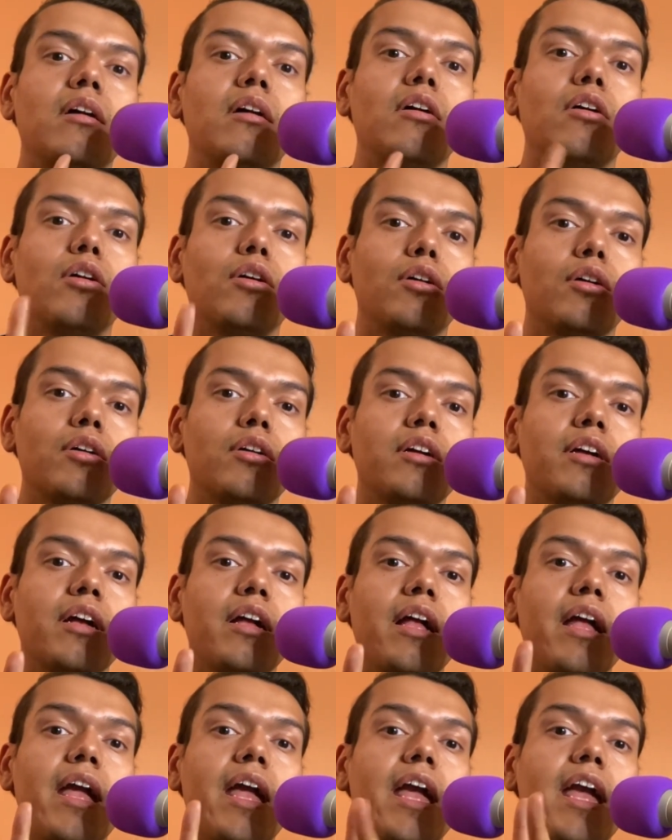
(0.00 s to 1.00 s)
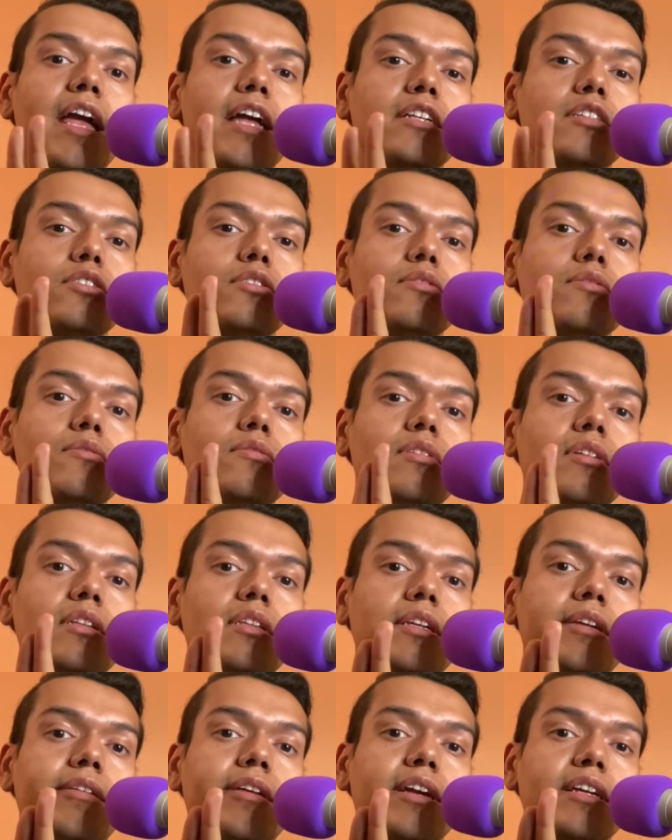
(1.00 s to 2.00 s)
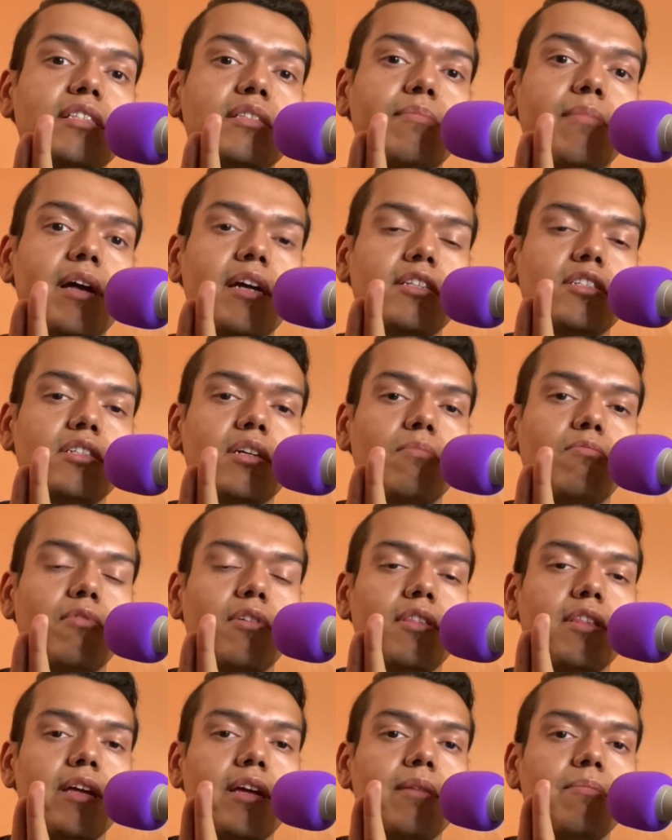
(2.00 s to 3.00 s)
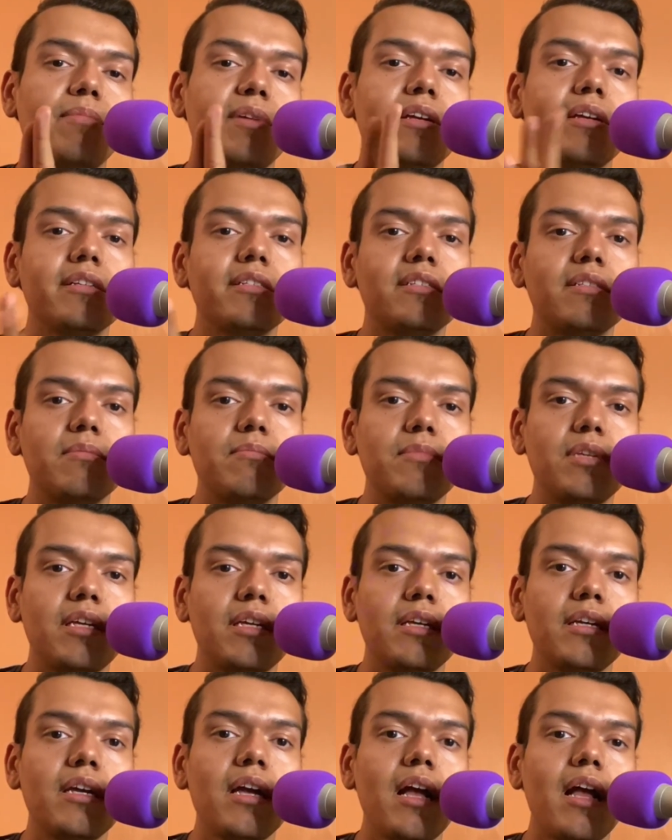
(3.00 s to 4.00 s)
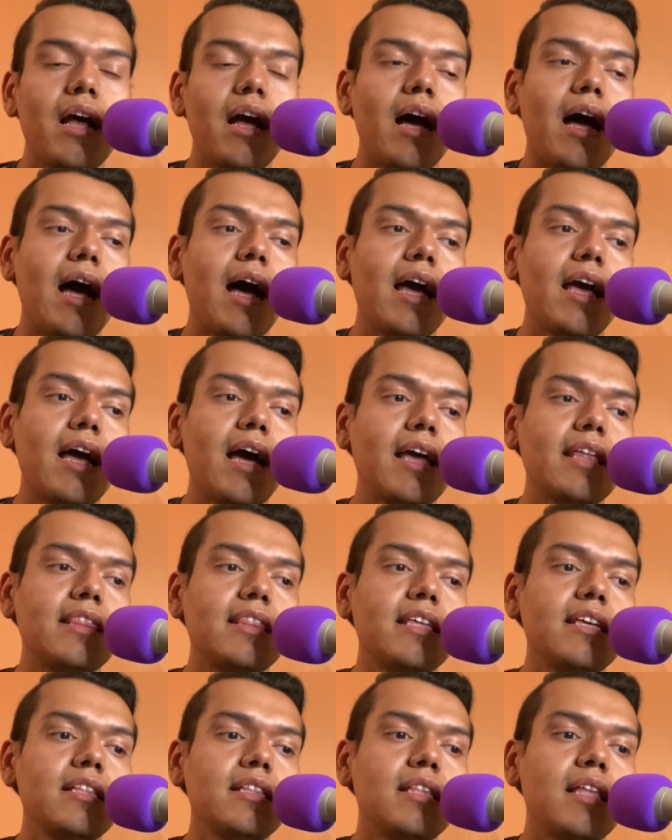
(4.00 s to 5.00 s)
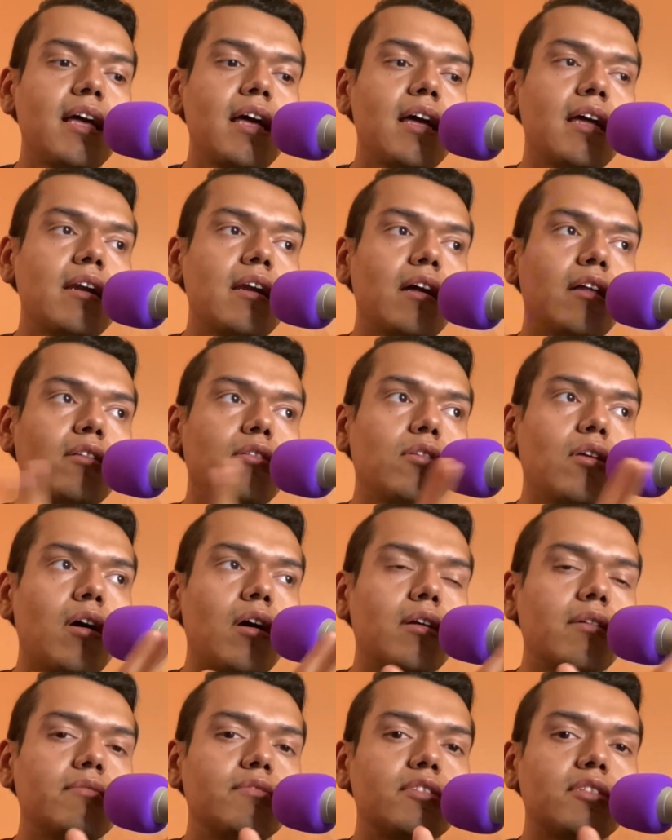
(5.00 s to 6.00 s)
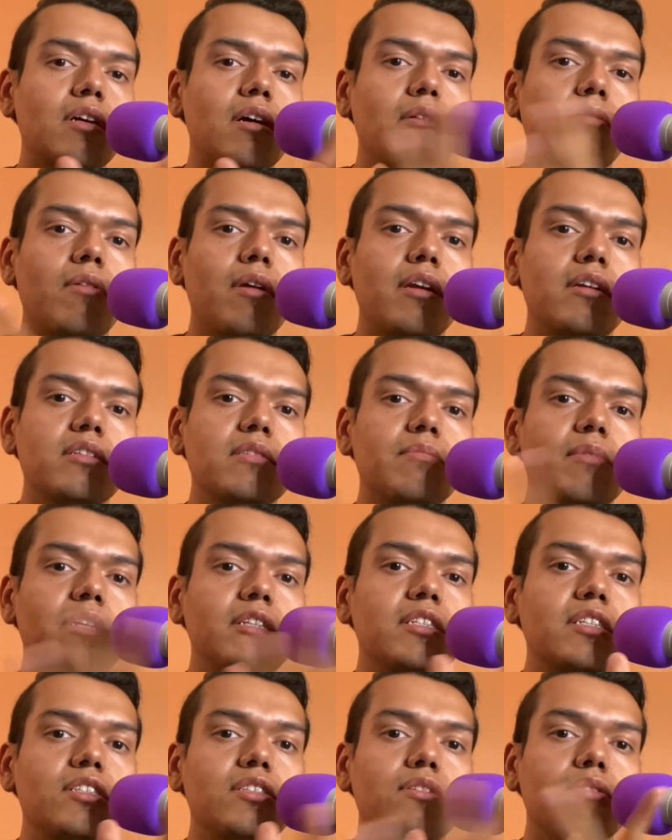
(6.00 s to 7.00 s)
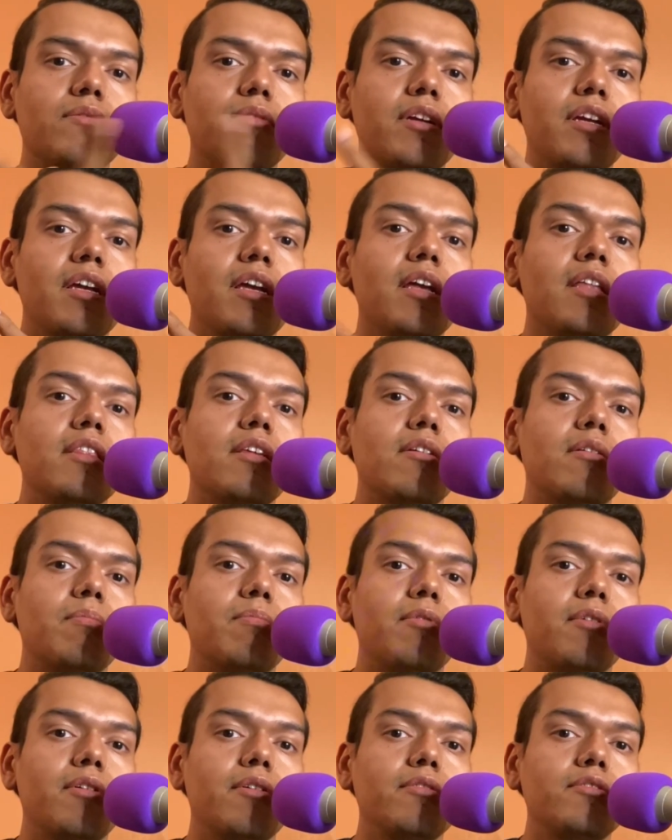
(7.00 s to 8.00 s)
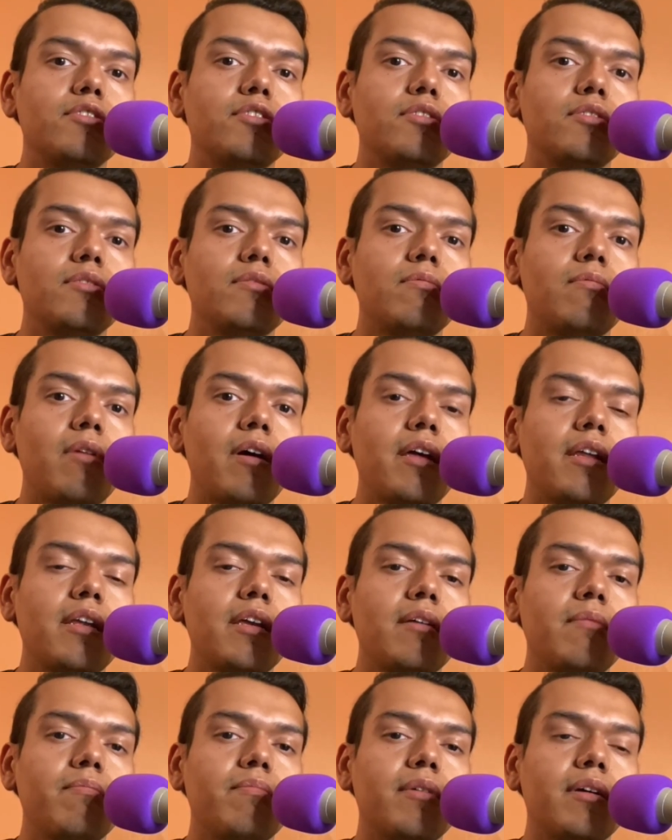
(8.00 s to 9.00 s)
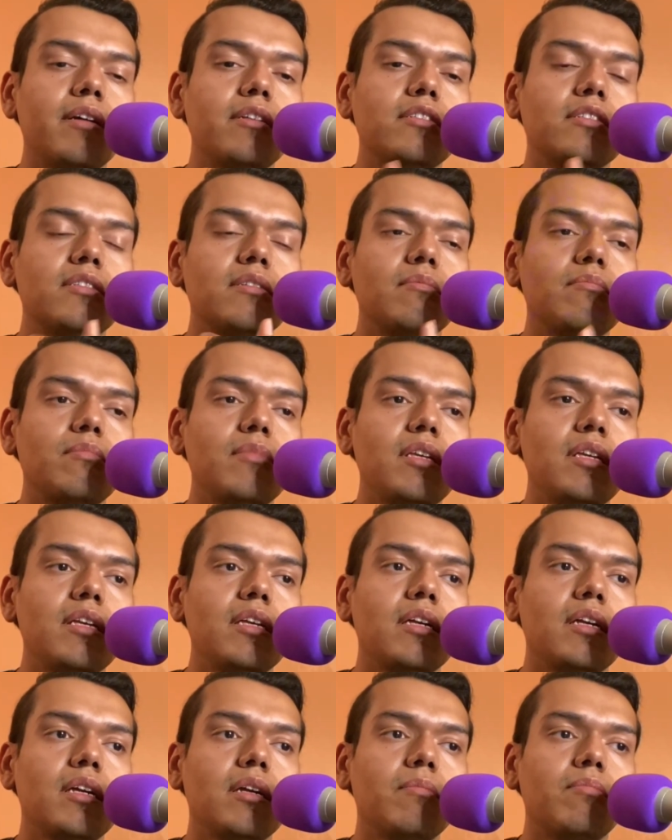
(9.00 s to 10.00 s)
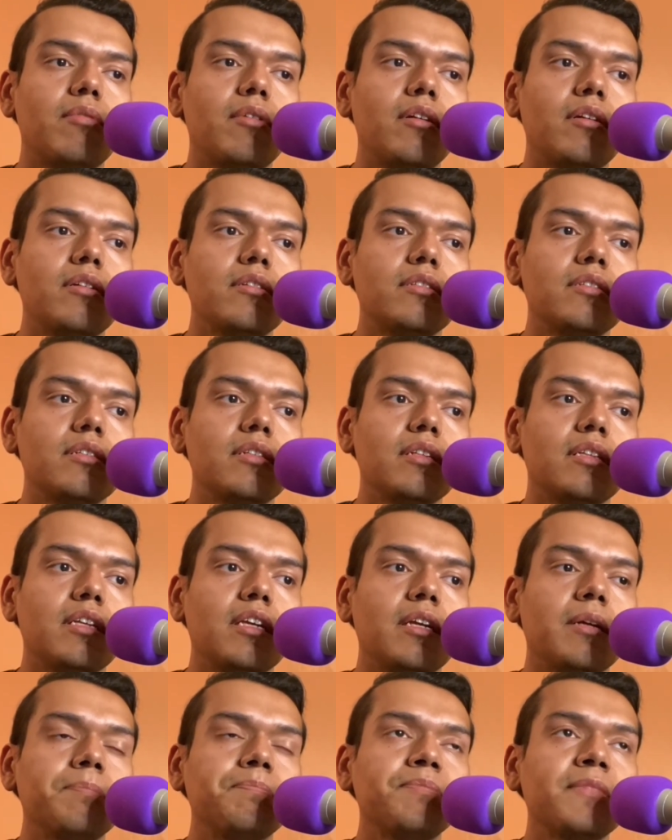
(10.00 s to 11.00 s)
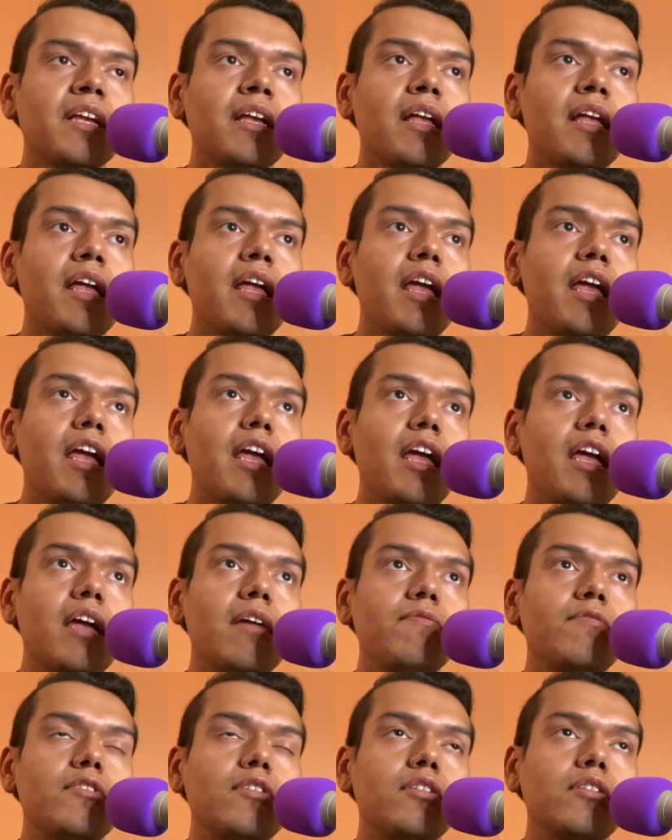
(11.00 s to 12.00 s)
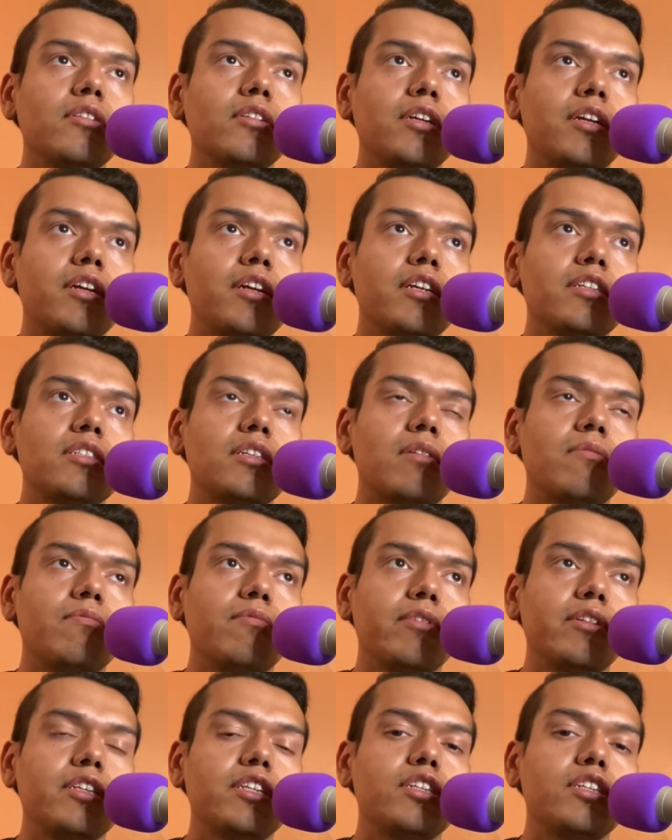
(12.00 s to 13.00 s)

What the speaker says: hook and do the lyrics match up with it? Because to me, I think that a lot of songwriters may disagree in their approach to writing, but to me personally, If your lyrics are really